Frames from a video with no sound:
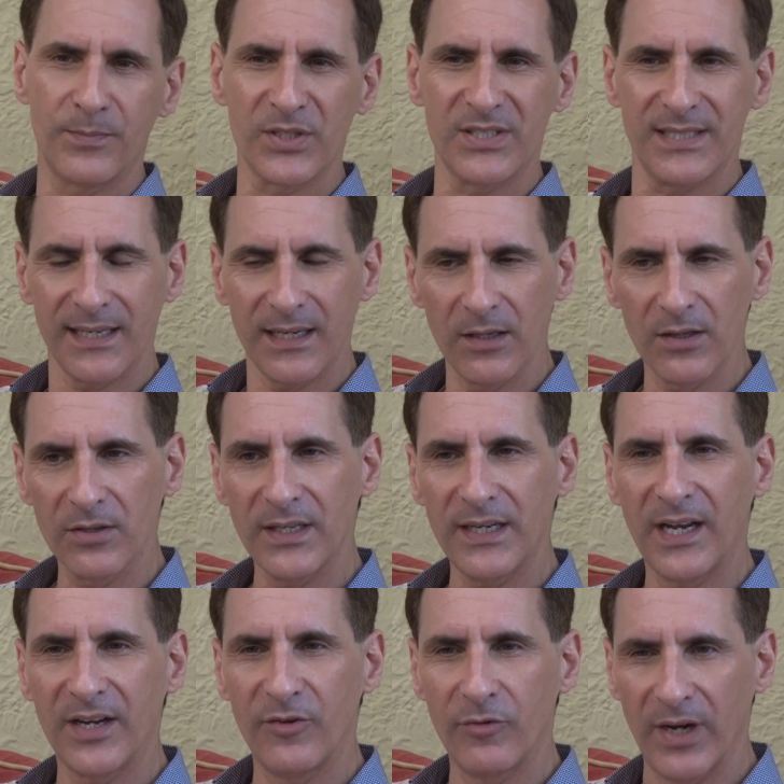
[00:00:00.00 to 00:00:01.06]
But
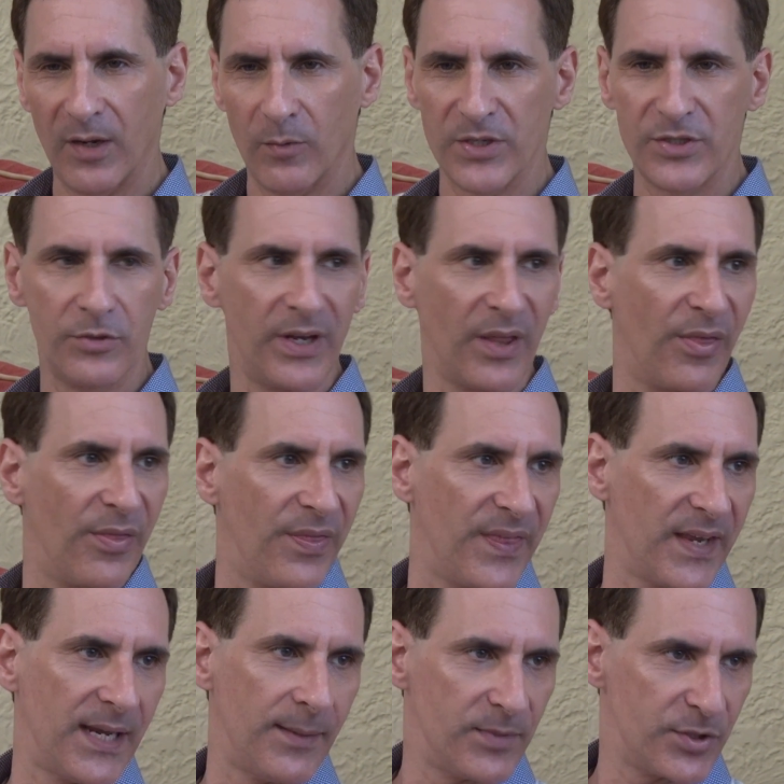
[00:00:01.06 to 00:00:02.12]
particularly Andrea was doing
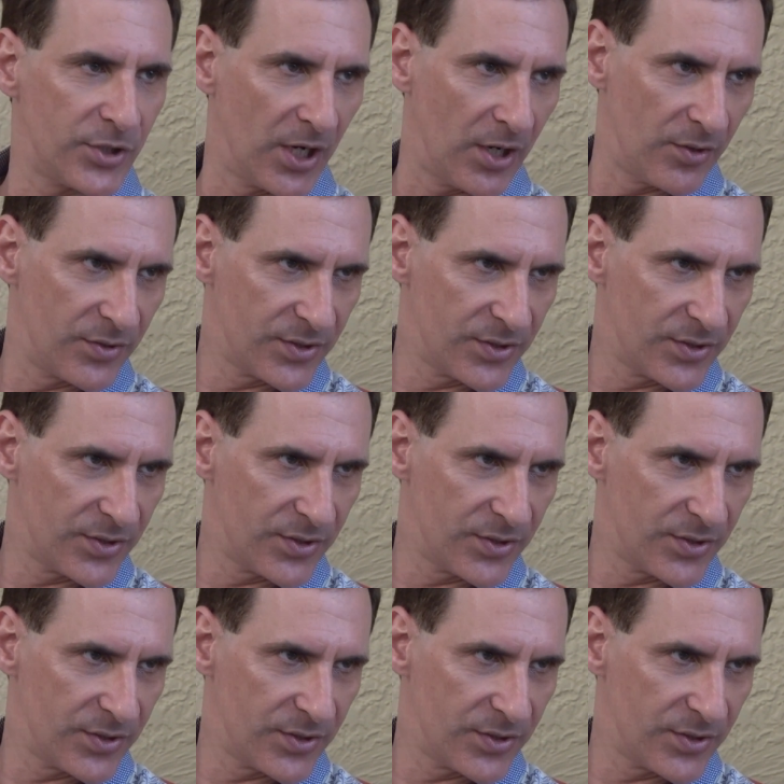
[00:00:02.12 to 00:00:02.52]
theme shows.